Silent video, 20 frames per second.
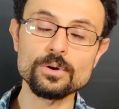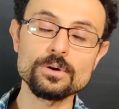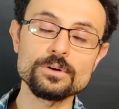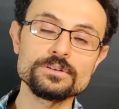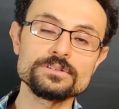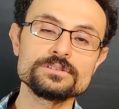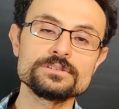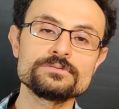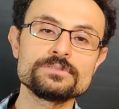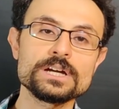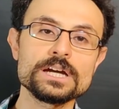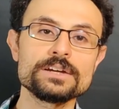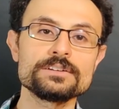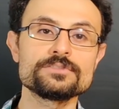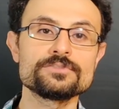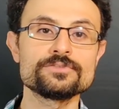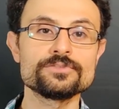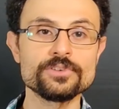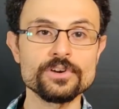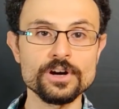or derived
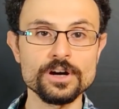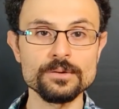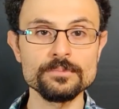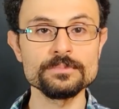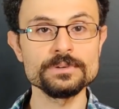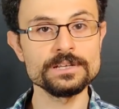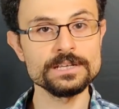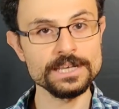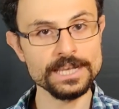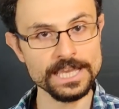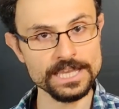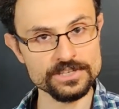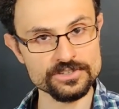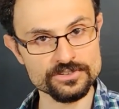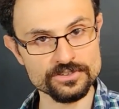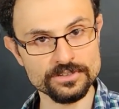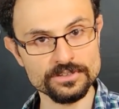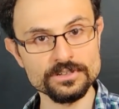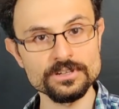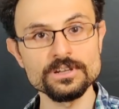from
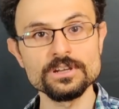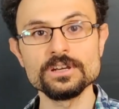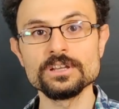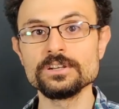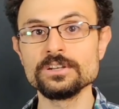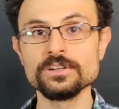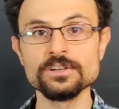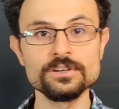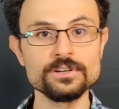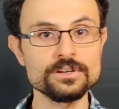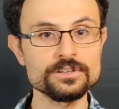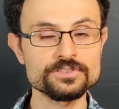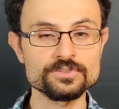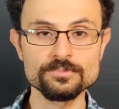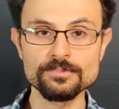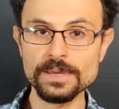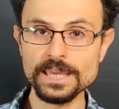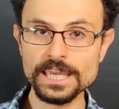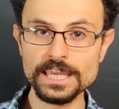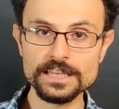nature, not
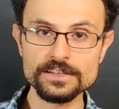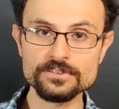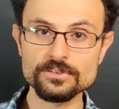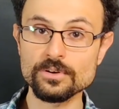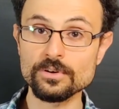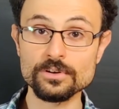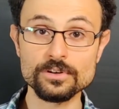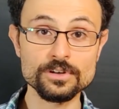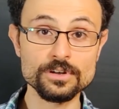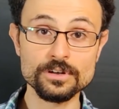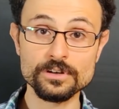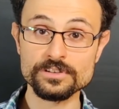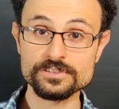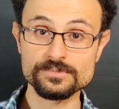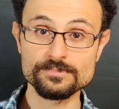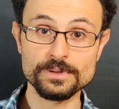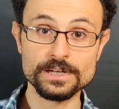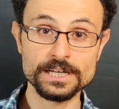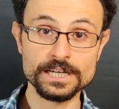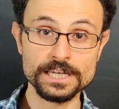made or
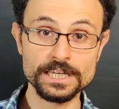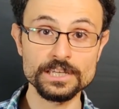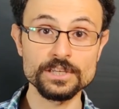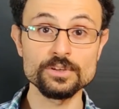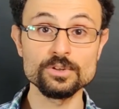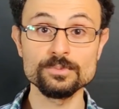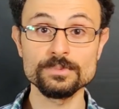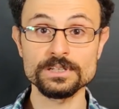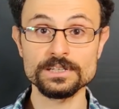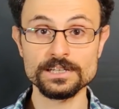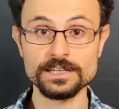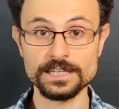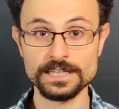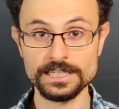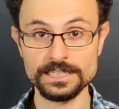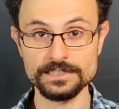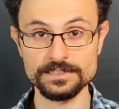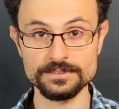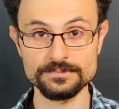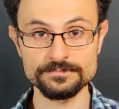caused by
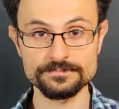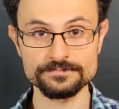humankind.